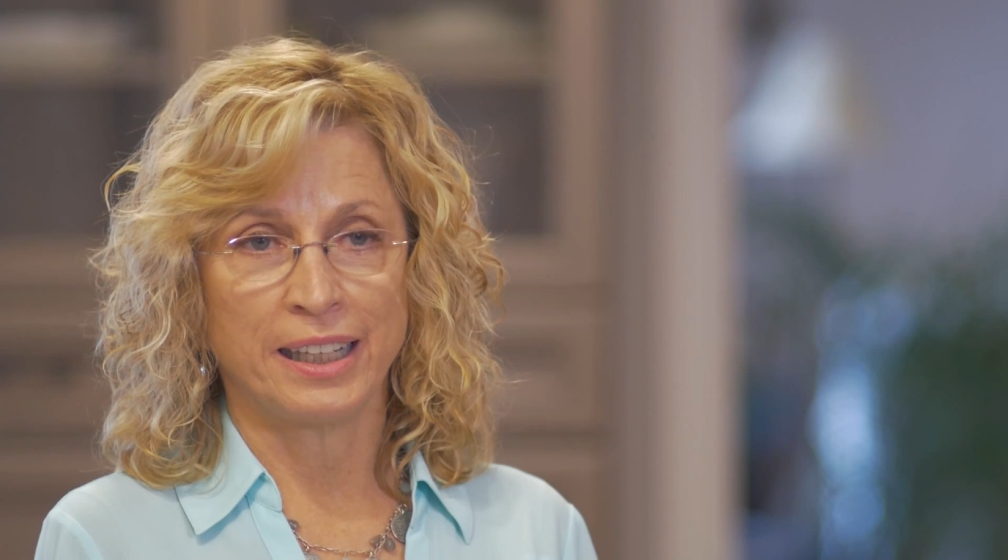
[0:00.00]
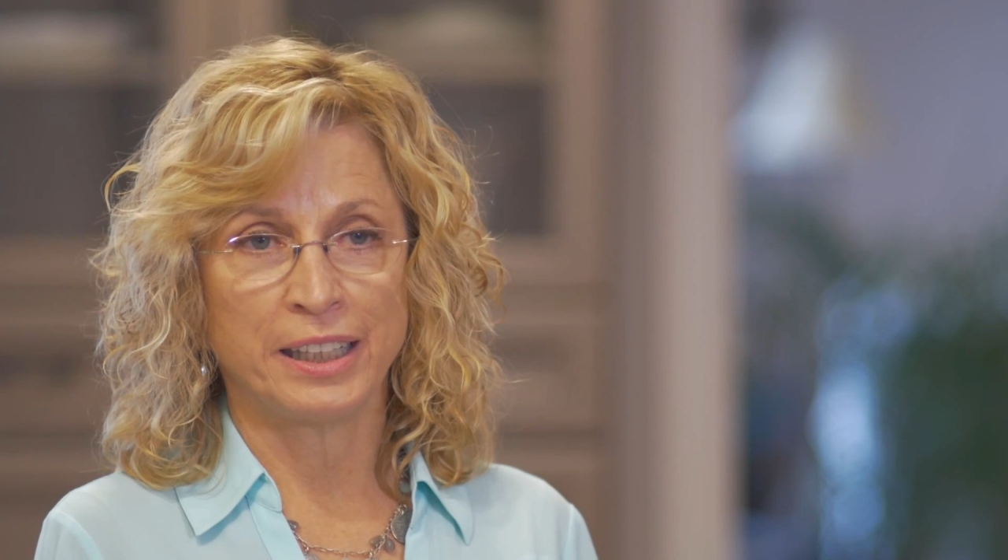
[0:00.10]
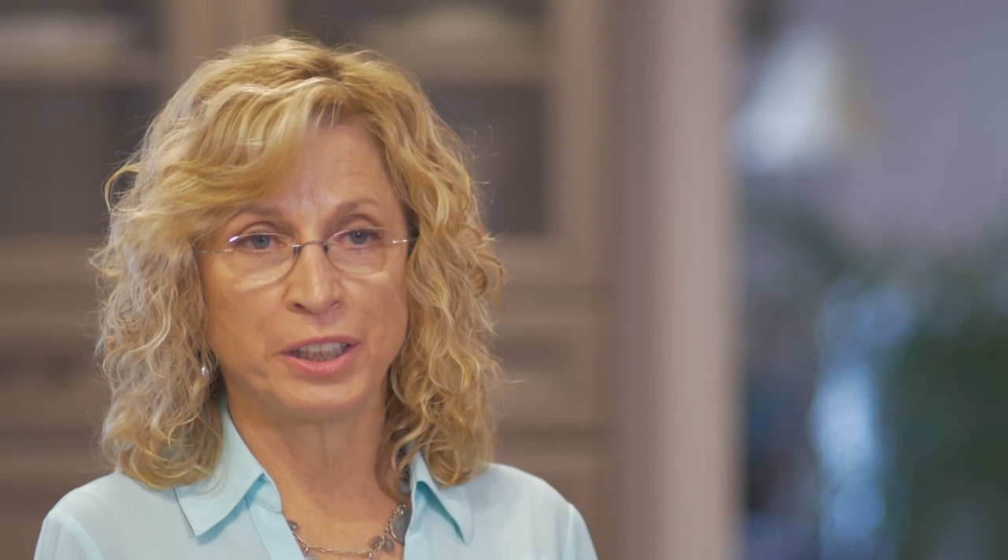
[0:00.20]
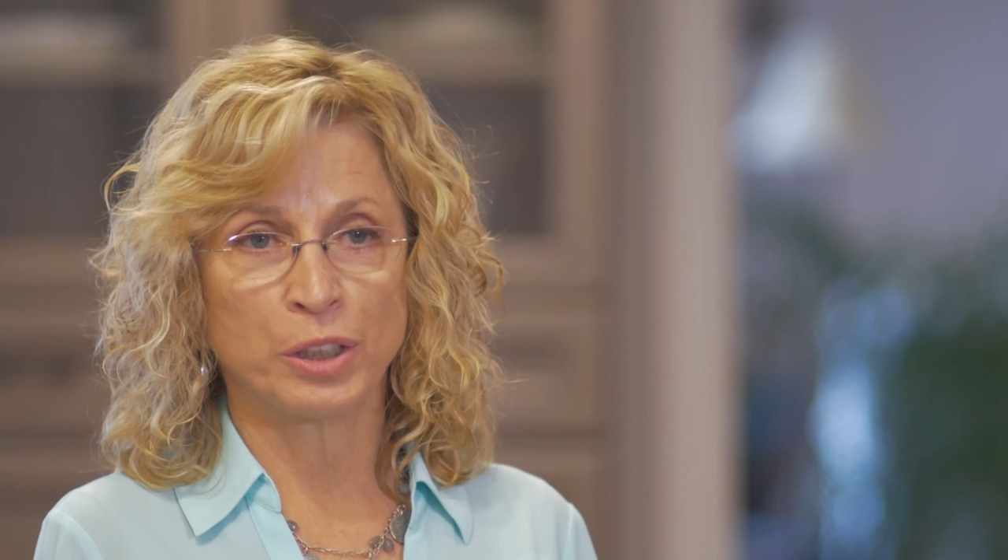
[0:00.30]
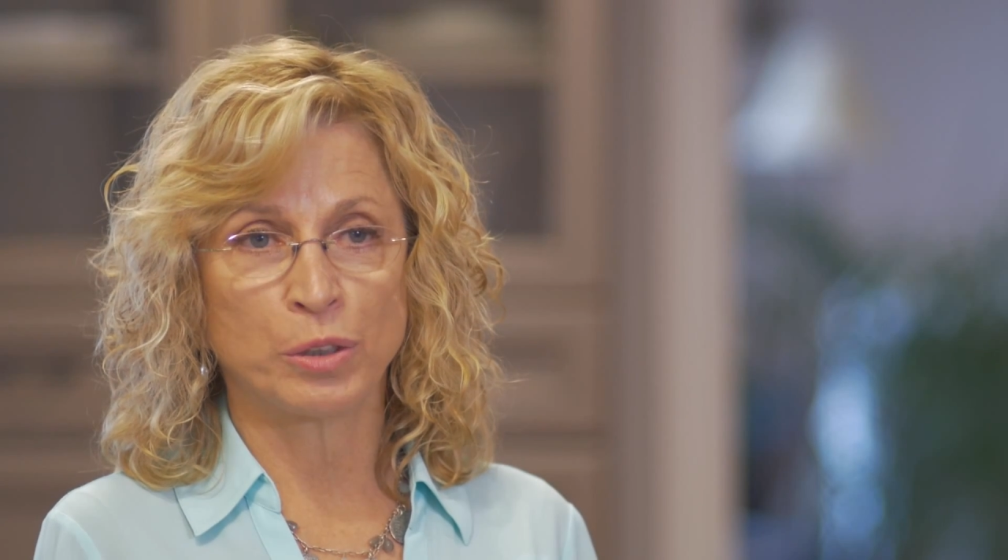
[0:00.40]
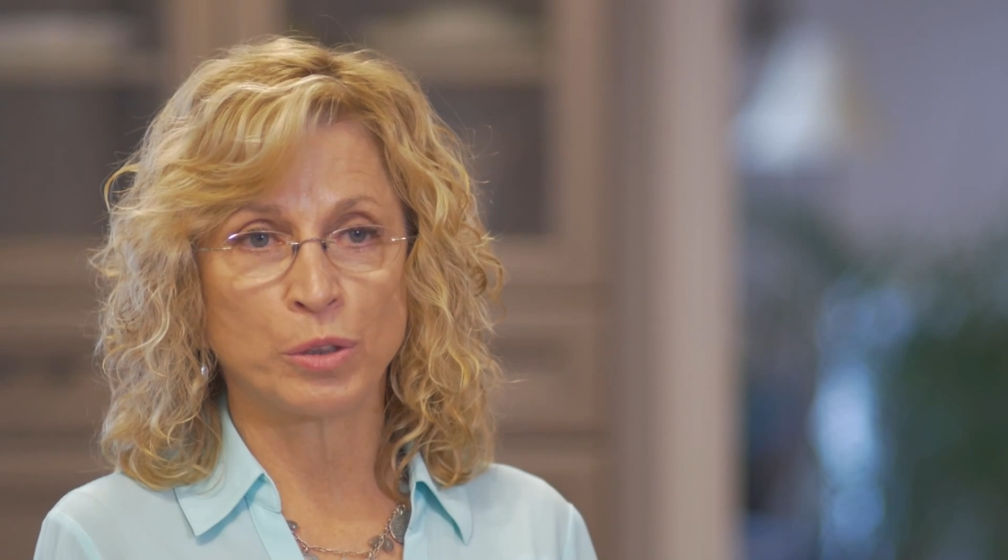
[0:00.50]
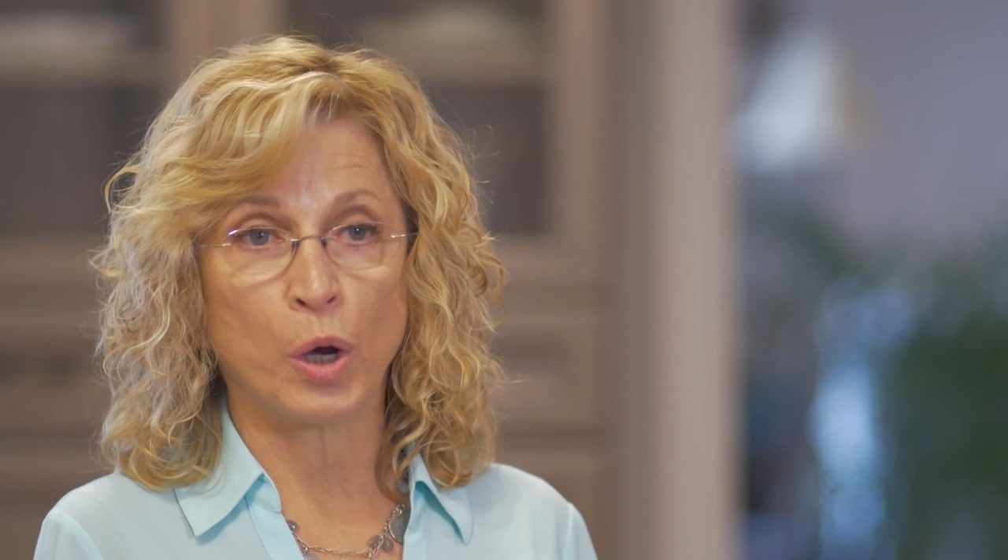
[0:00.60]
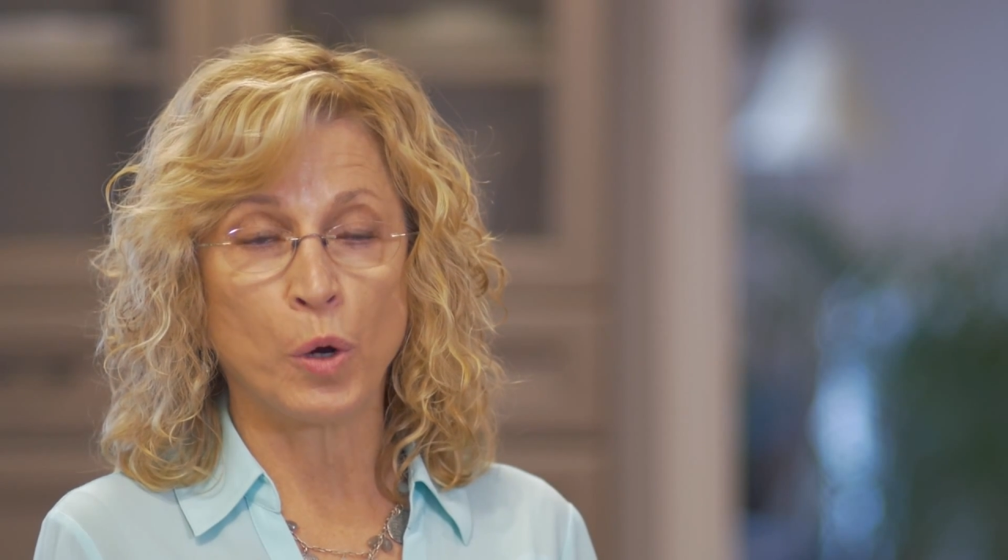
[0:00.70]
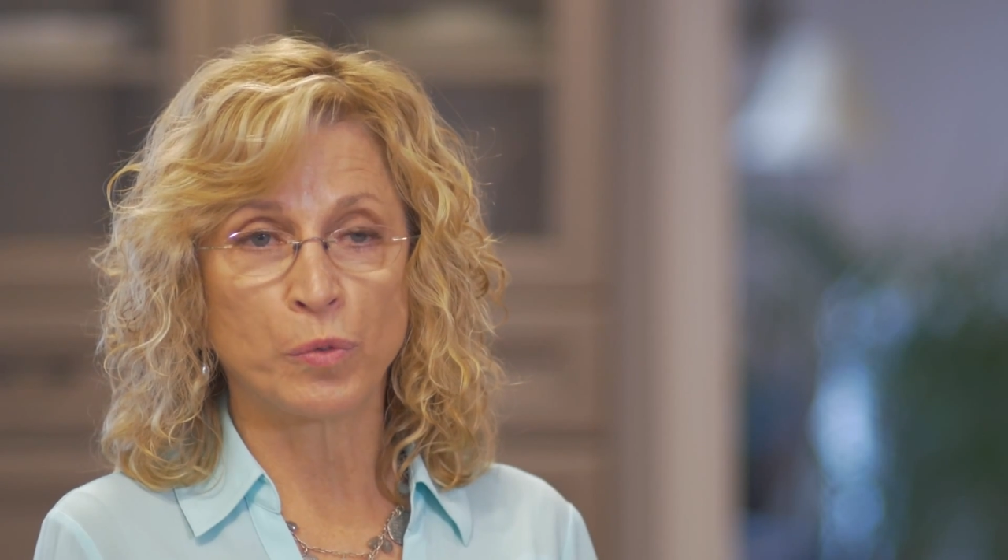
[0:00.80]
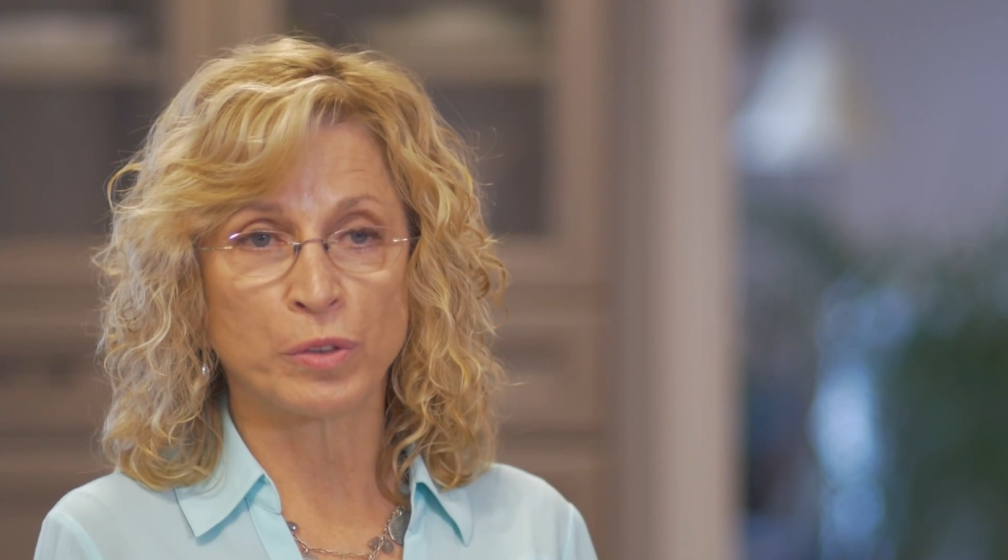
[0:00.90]
and you don't
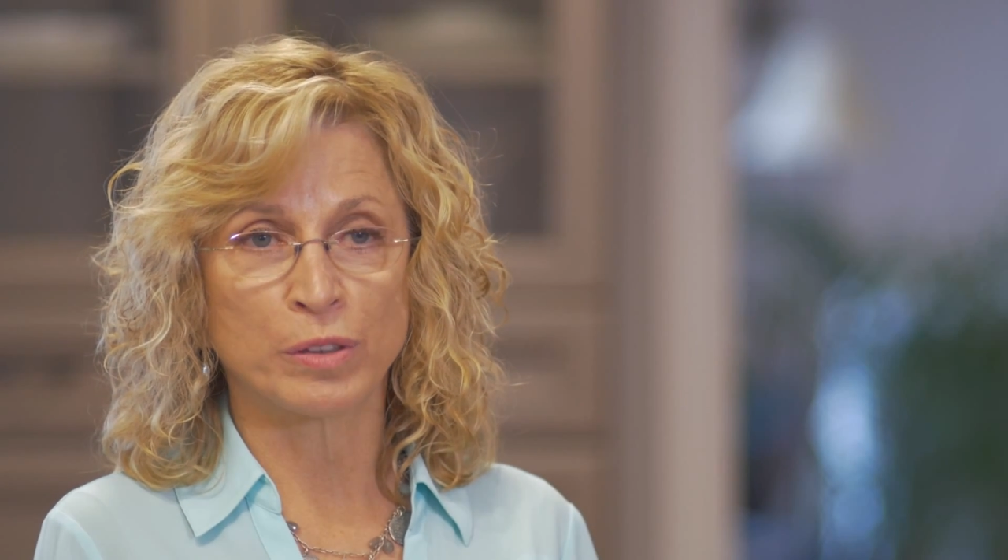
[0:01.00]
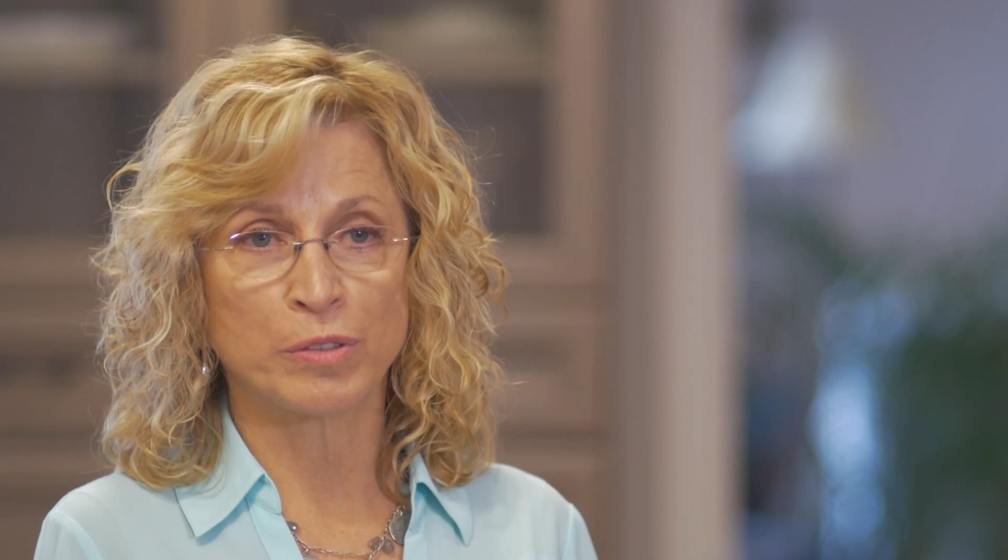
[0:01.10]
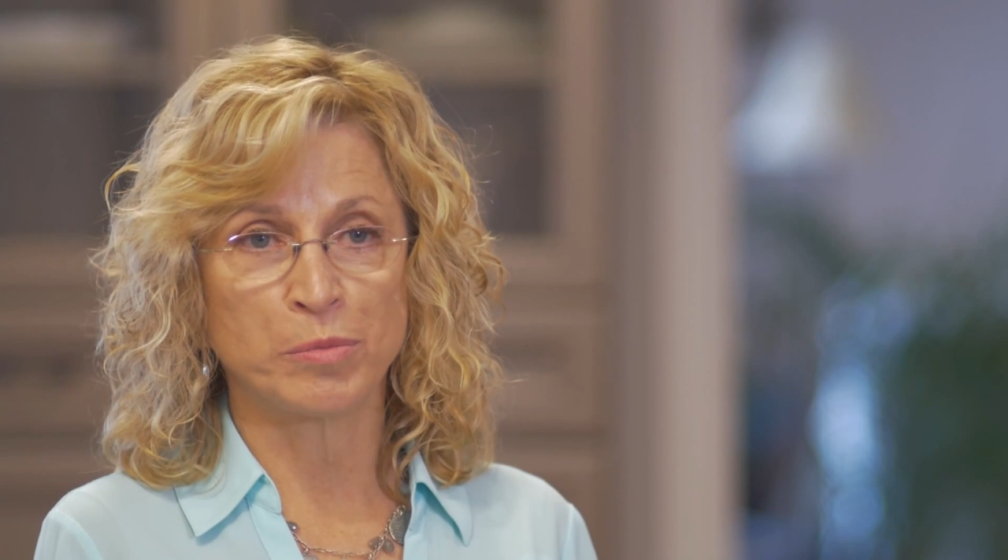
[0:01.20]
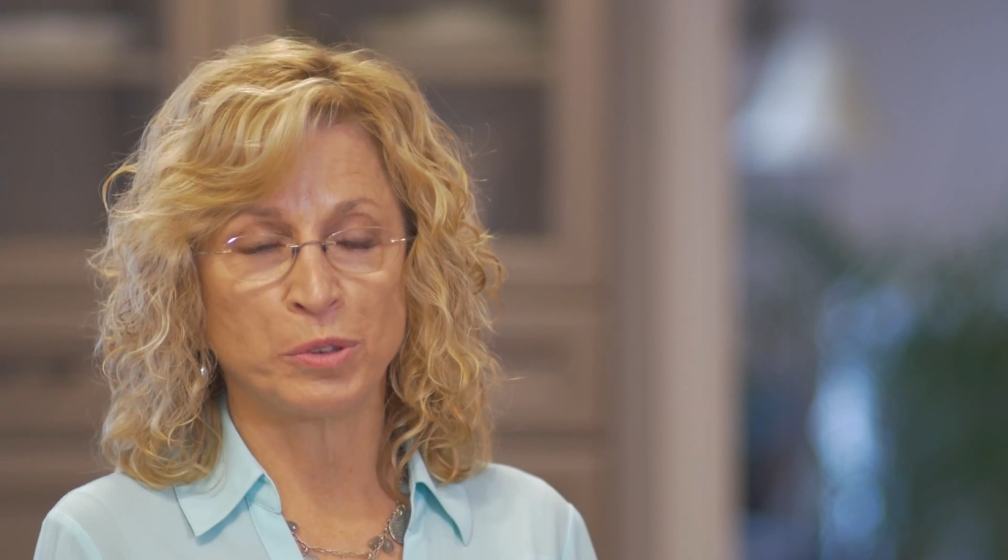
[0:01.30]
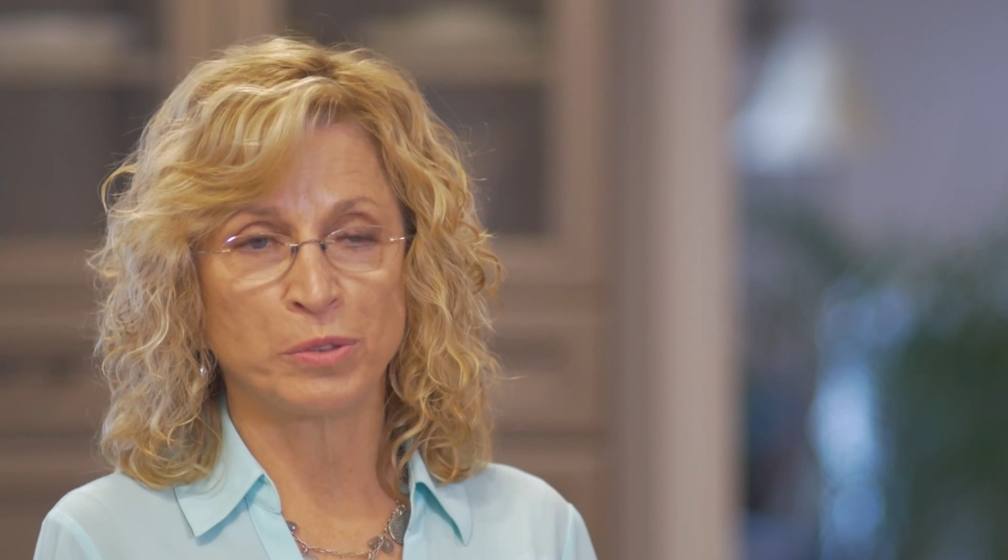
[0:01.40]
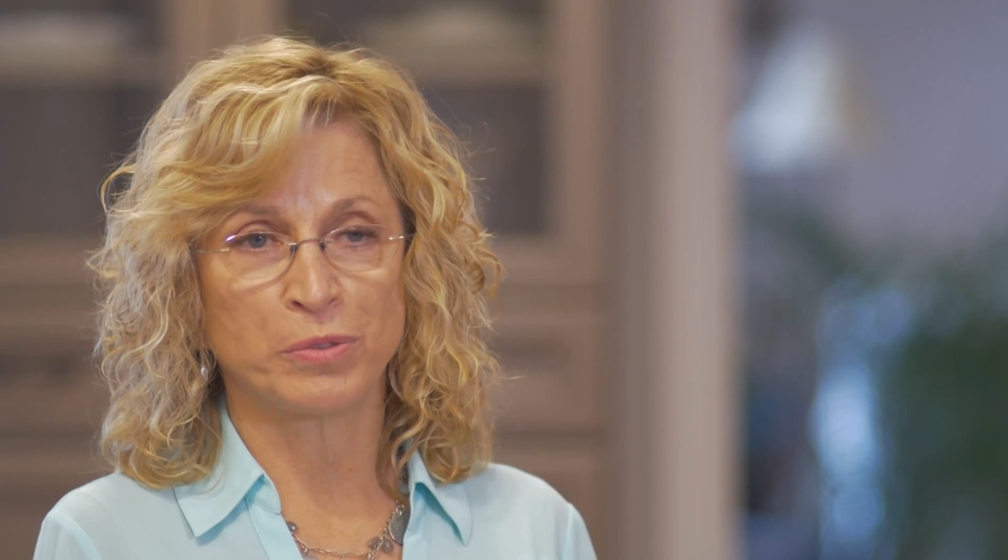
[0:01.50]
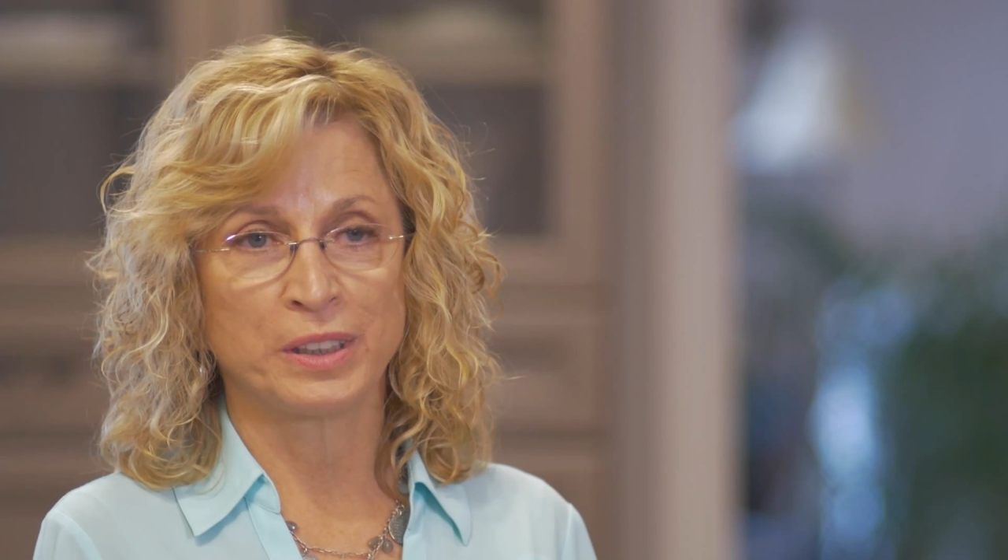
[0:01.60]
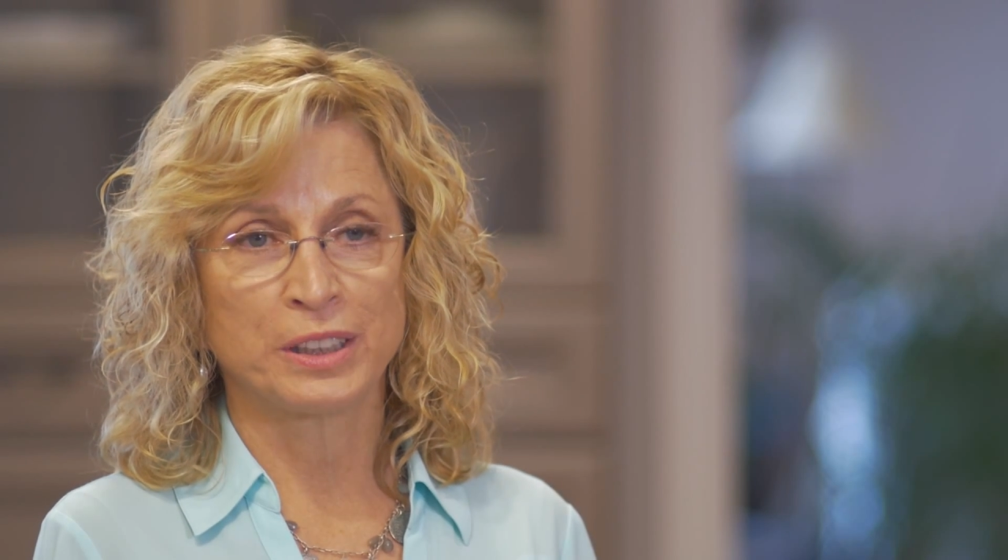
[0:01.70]
over-remove